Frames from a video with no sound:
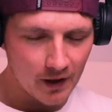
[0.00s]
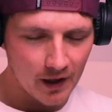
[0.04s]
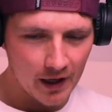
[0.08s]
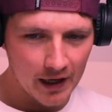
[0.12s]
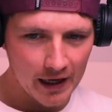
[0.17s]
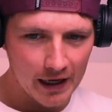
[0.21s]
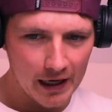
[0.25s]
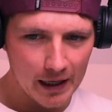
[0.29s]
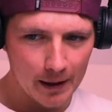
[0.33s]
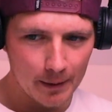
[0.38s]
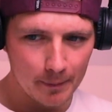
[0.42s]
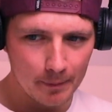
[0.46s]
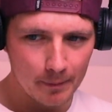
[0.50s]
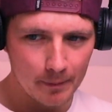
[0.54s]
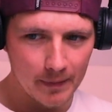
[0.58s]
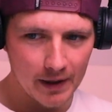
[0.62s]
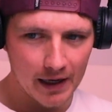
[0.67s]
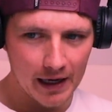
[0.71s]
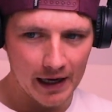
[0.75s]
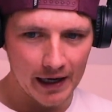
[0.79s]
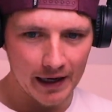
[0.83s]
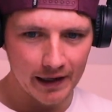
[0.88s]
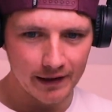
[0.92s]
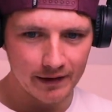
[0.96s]

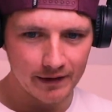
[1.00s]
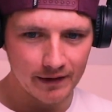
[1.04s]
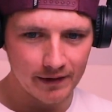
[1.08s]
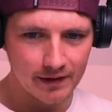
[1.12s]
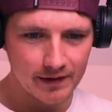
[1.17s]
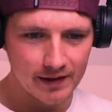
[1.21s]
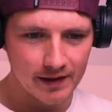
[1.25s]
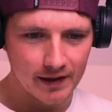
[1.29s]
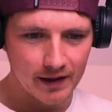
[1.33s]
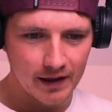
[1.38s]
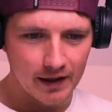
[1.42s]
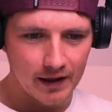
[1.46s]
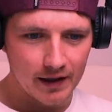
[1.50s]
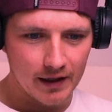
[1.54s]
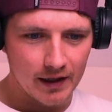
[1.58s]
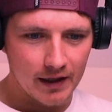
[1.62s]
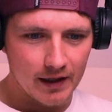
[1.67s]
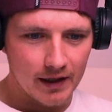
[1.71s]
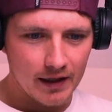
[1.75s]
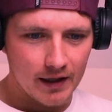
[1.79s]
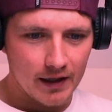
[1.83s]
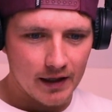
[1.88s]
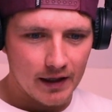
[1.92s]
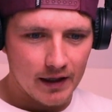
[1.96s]
and
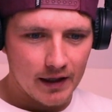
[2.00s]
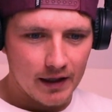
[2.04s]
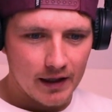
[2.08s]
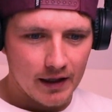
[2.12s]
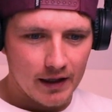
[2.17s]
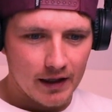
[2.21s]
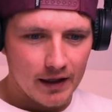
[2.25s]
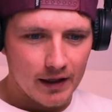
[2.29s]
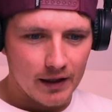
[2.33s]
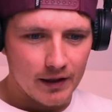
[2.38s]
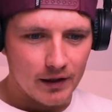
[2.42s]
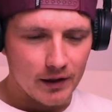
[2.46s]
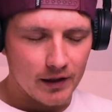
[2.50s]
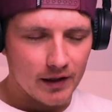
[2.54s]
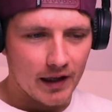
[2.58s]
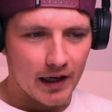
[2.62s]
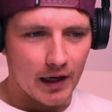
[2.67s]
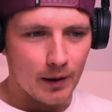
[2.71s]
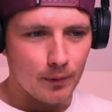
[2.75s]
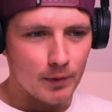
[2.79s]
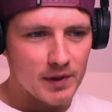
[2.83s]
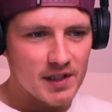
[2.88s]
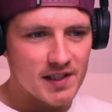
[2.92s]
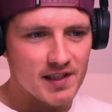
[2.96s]

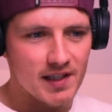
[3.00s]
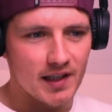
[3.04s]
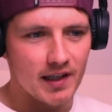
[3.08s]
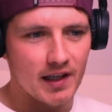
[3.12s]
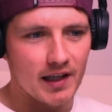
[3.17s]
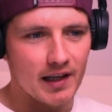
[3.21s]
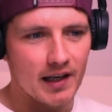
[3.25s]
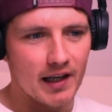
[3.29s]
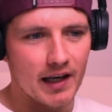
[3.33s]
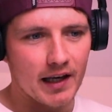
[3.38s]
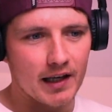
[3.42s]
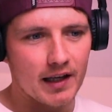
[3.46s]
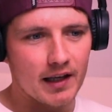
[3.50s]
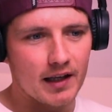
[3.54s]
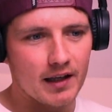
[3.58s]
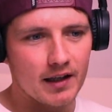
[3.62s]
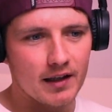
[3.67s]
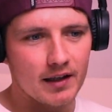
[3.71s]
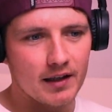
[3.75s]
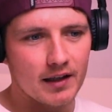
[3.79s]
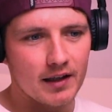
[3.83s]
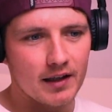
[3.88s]
yeah, we seen it like